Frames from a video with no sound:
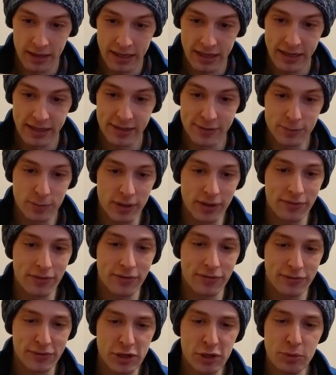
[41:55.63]
It is one of the
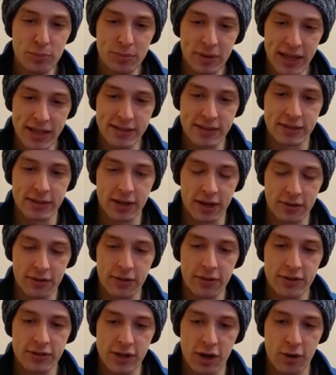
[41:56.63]
few places under
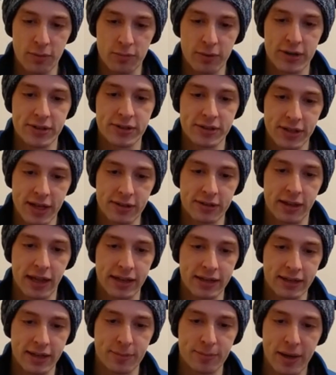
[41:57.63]
the dome where
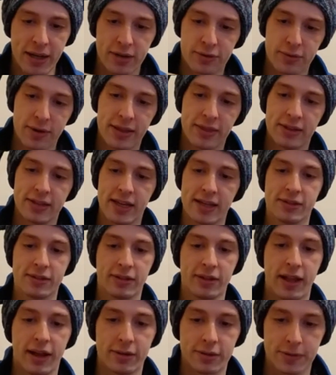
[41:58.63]
sunlight can penetrate the dense
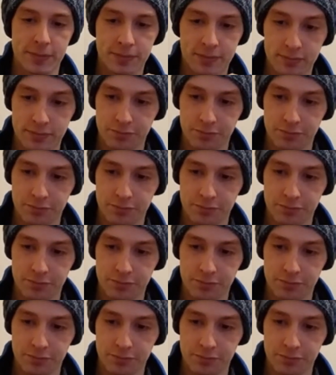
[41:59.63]
clouds.